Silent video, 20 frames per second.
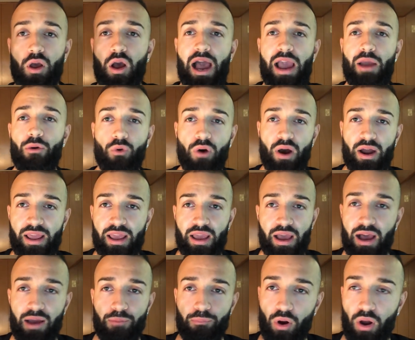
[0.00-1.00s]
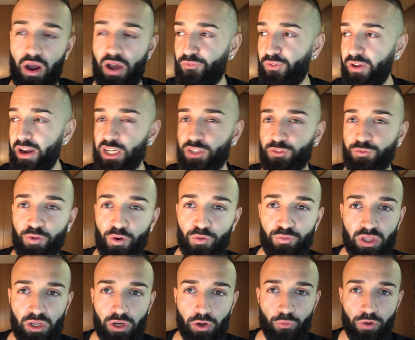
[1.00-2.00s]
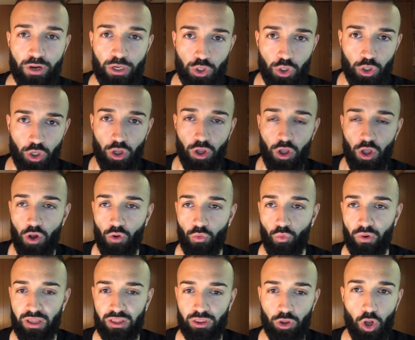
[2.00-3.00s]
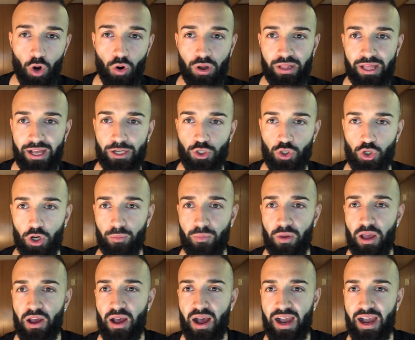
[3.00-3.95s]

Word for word: I won it, I, bro. I finished fifth at a regional with no Electrum